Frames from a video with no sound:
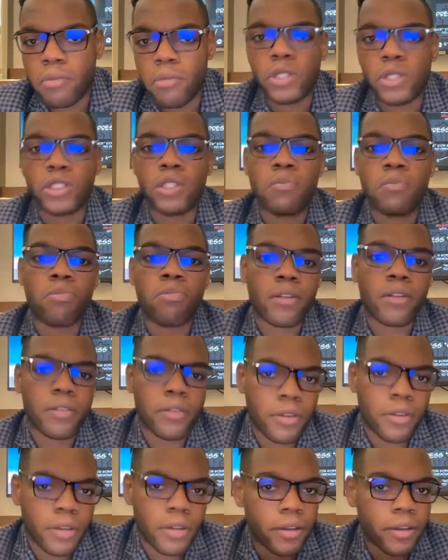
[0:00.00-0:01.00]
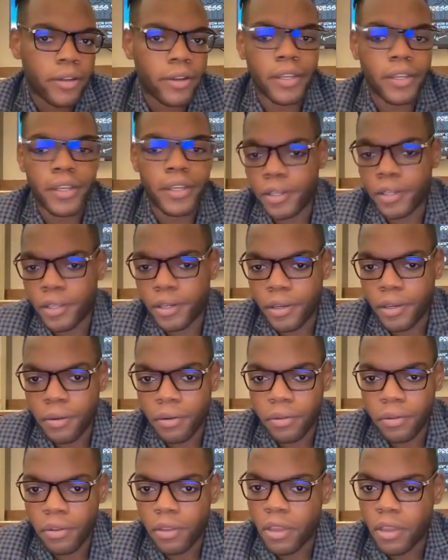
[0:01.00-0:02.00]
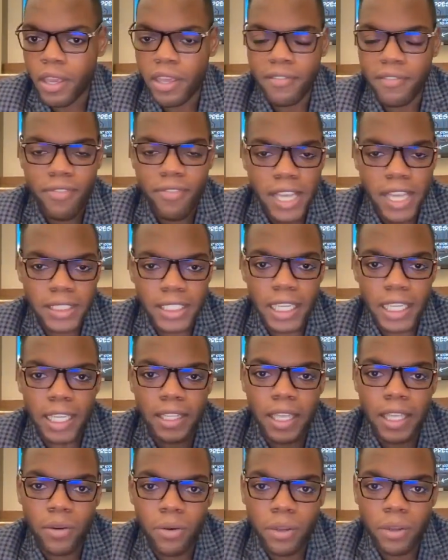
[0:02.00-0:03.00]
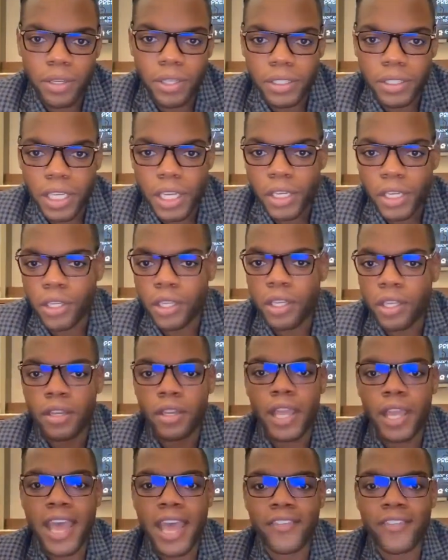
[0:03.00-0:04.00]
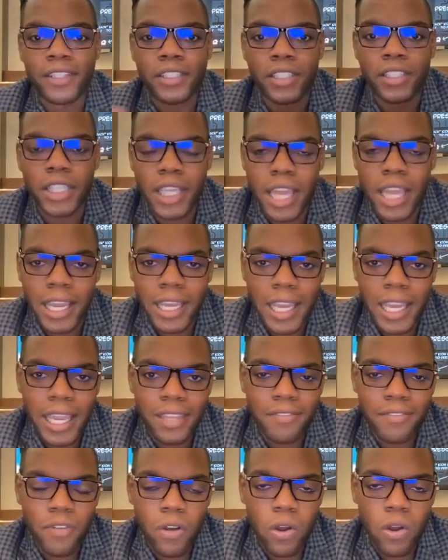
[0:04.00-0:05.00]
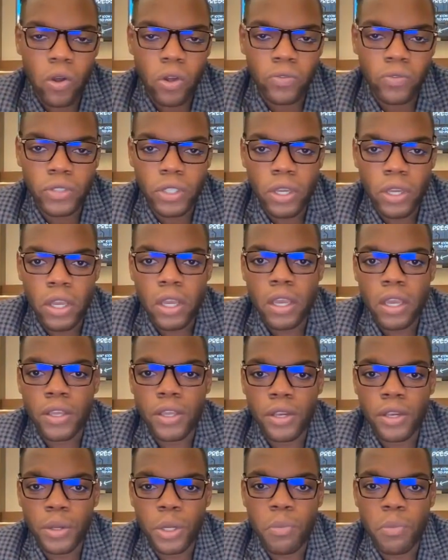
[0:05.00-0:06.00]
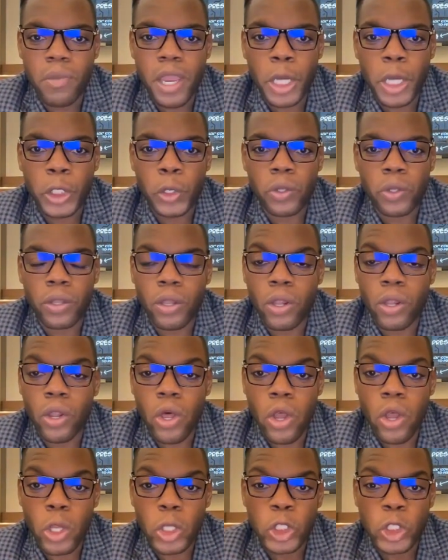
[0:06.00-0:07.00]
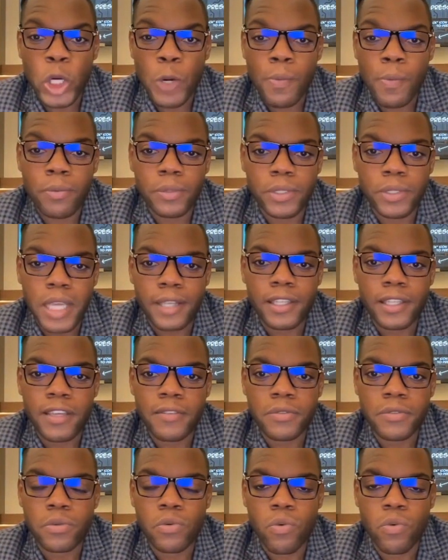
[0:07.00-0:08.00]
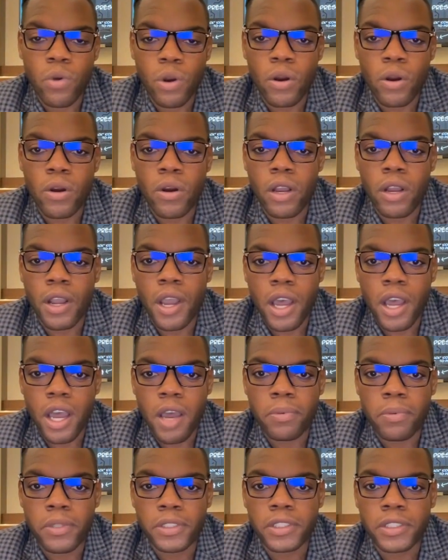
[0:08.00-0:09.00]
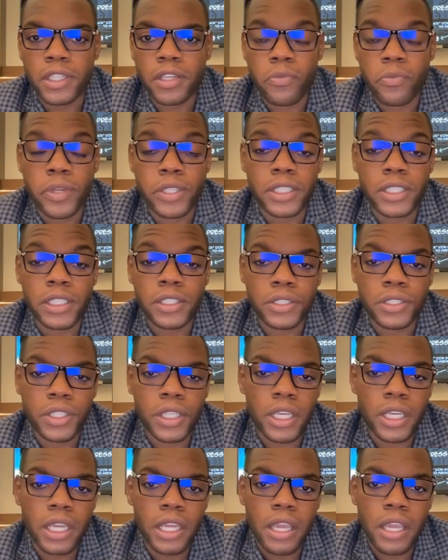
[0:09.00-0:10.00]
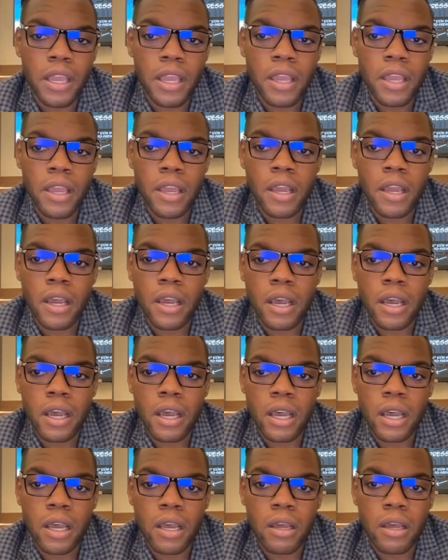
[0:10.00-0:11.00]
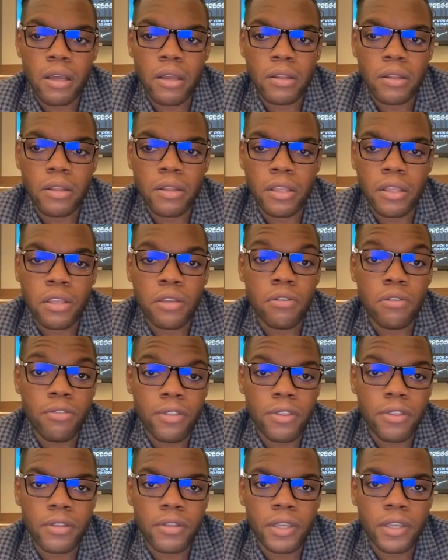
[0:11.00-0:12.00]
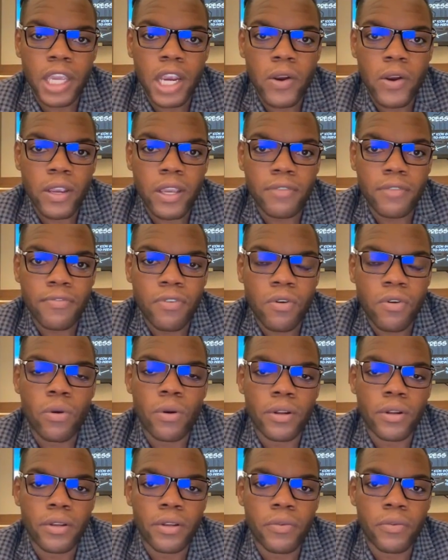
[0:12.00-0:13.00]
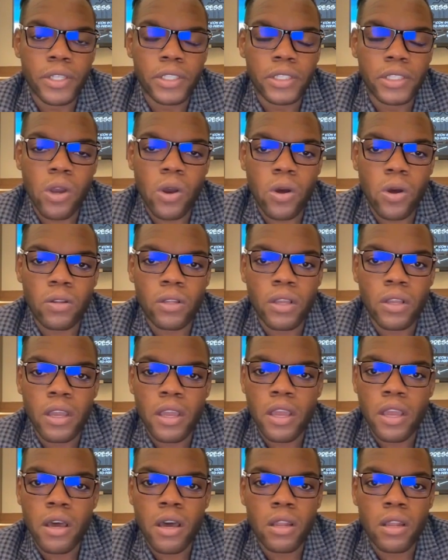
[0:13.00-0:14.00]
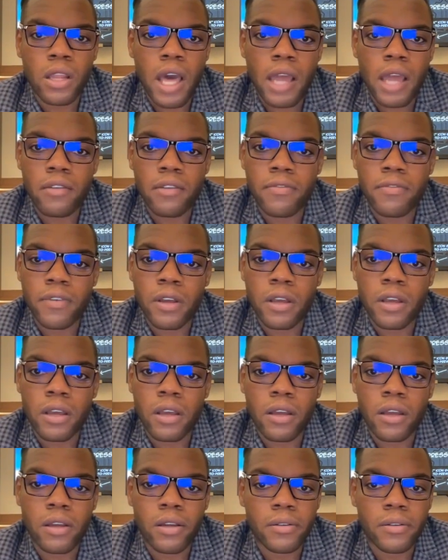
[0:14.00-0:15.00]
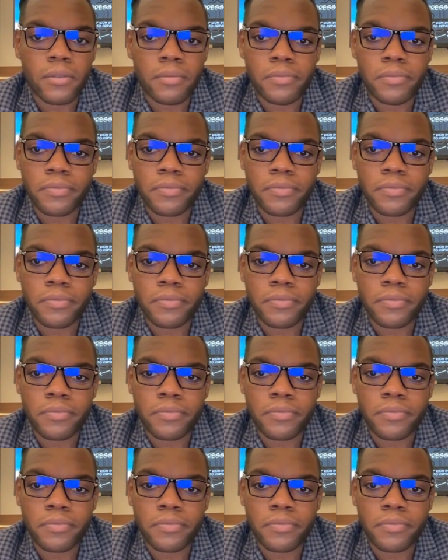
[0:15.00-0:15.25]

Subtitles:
the Muslim Brotherhood and, investing in that organization, having CIA involved, to make sure that the long-term objectives were accomplished. And we did see the youth carry it forward. We saw a lot of